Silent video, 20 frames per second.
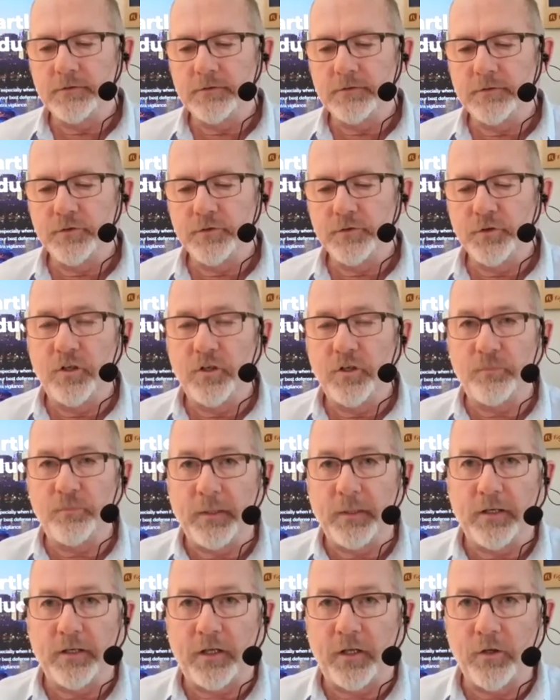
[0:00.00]
you have
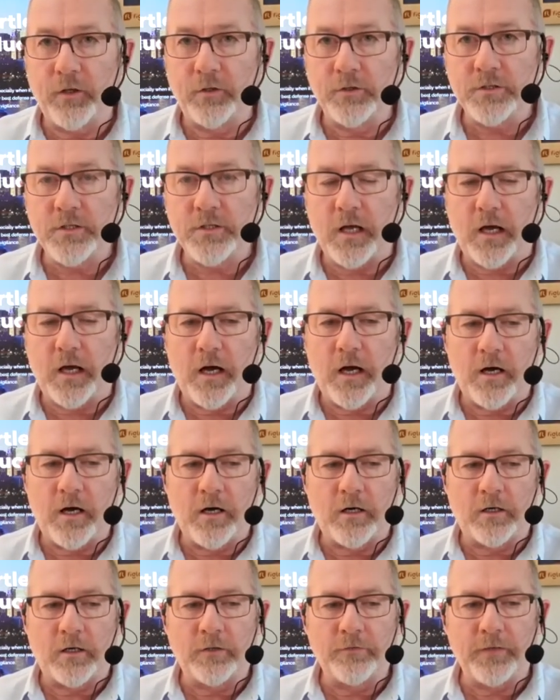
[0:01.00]
been accused
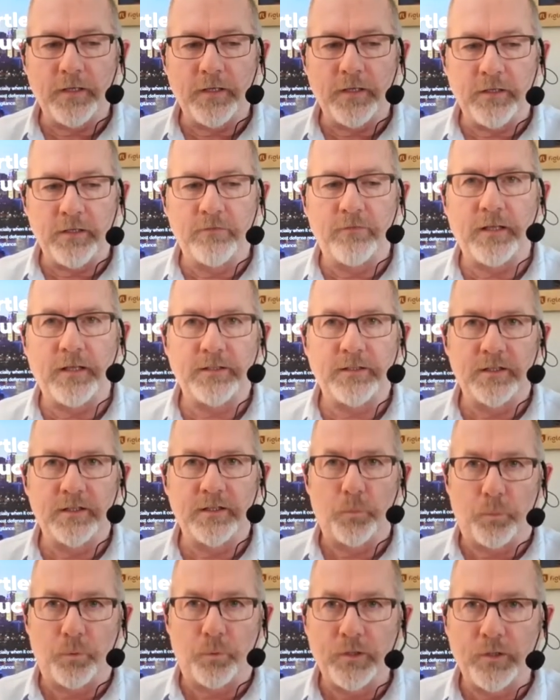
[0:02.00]
of inventing
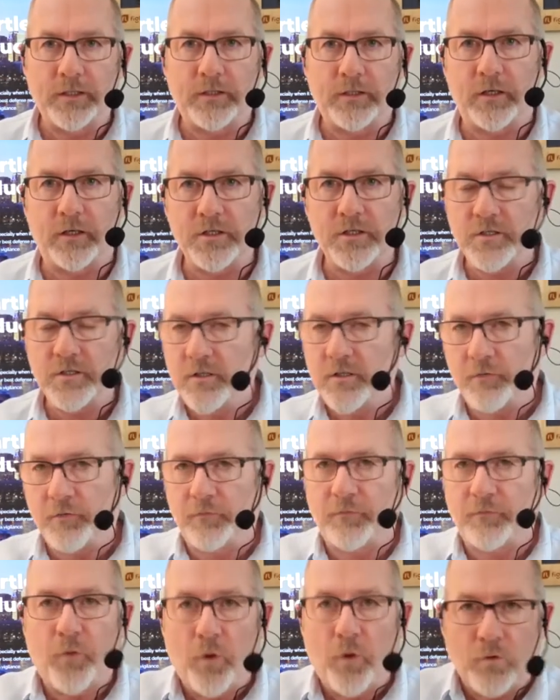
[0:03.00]
the precursor, the
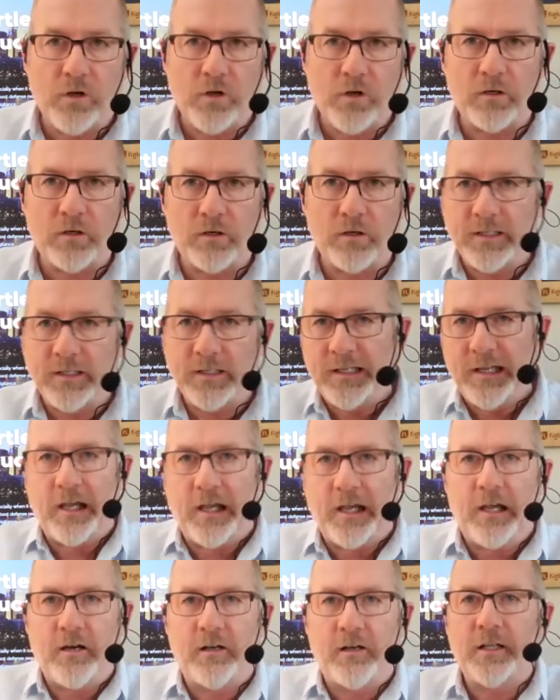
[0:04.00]
forerunner, the
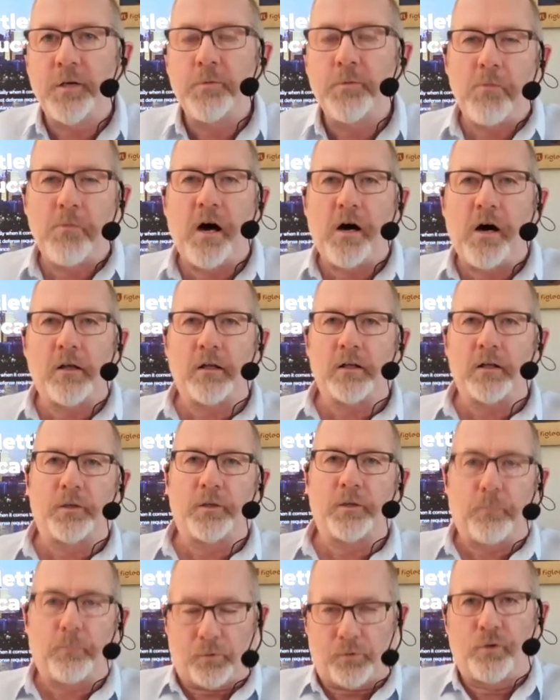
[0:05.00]
early model, the
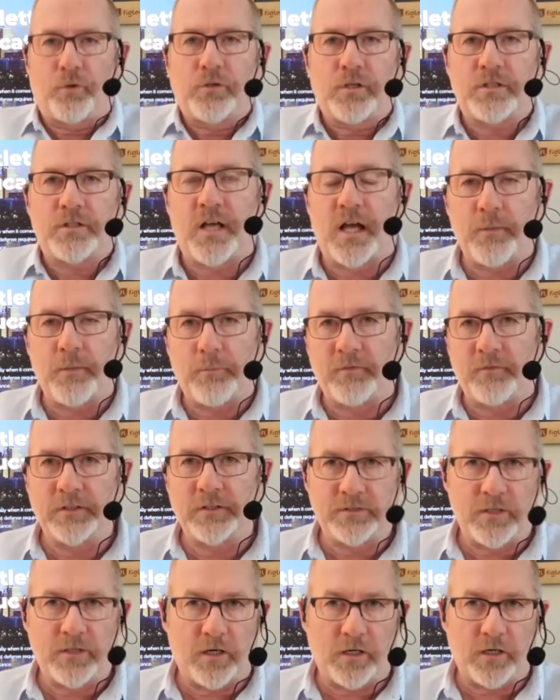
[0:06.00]
prototype of the
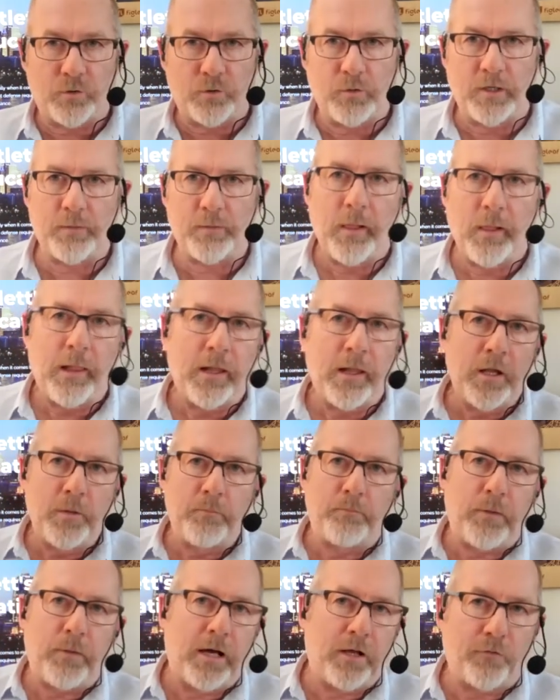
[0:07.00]
dark web
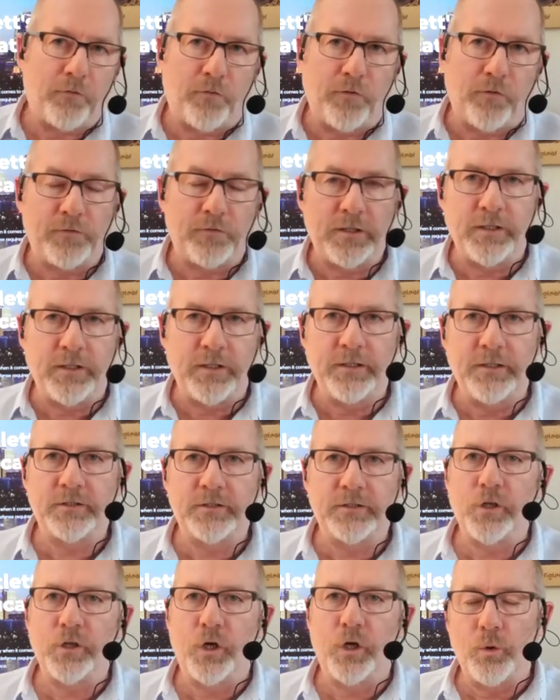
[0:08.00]
about 15 years
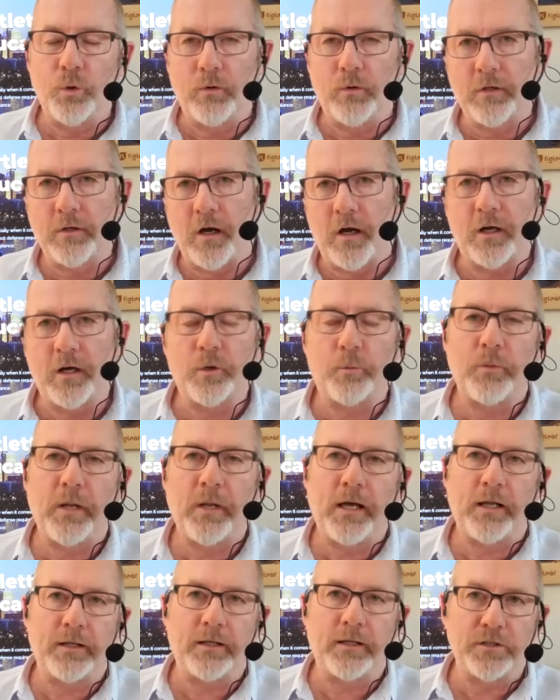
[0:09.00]
ago with
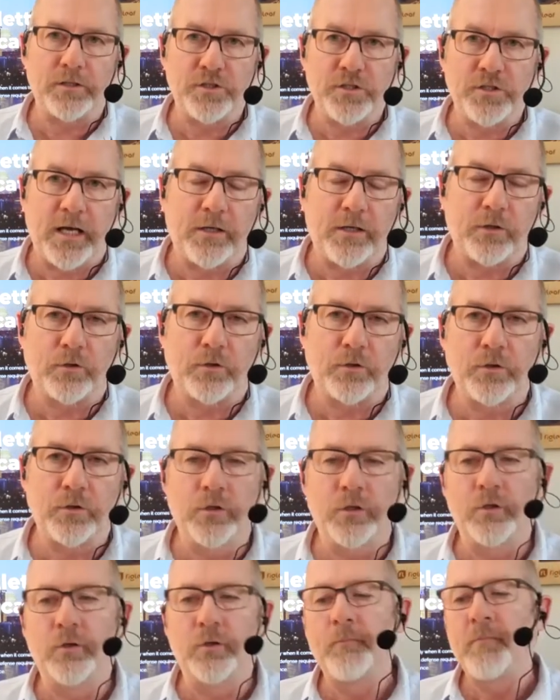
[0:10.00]
CarderPlanet and Shadow
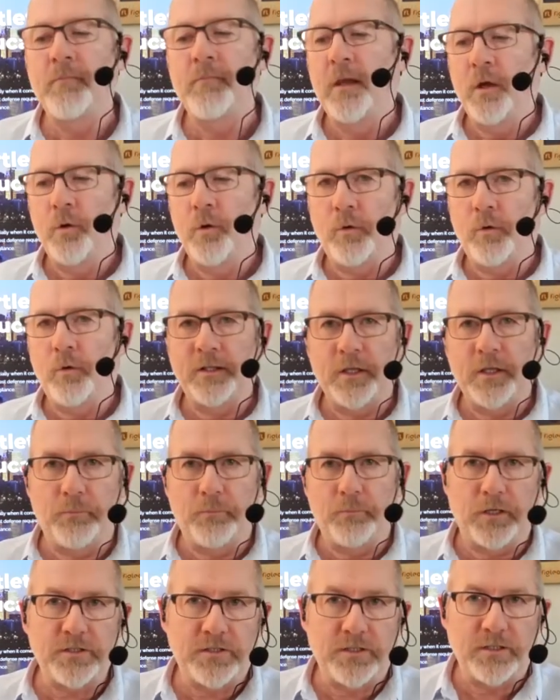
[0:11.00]
Crew when they right.
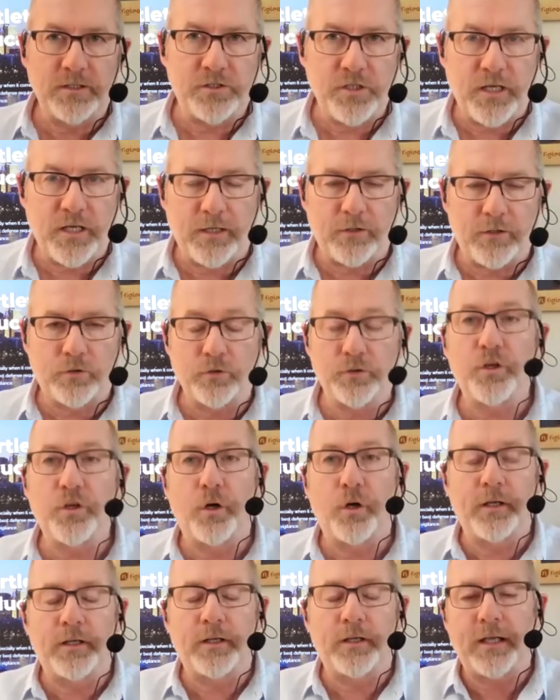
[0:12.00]
busted Shadow Crew.
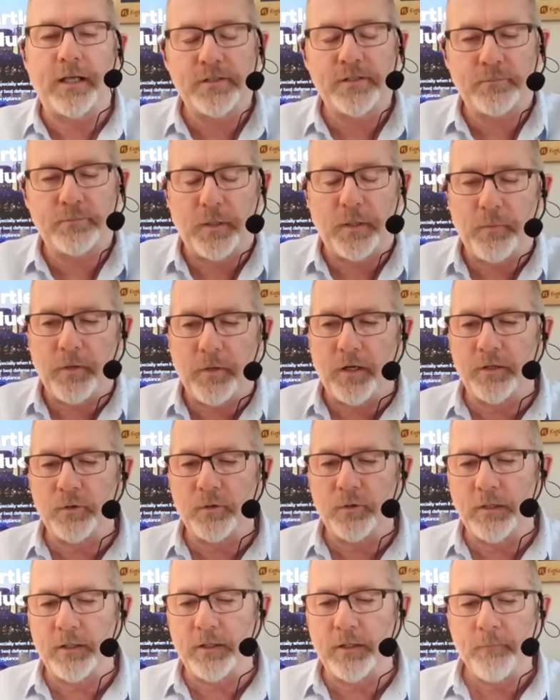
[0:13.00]
So, in case people aren't
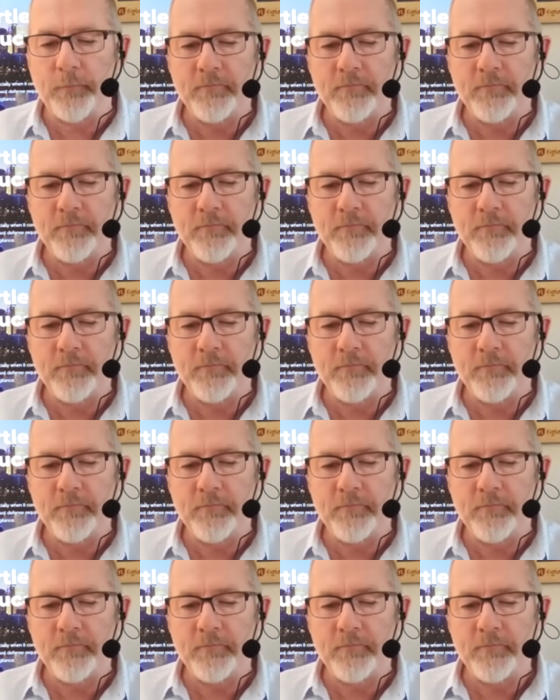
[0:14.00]
aware,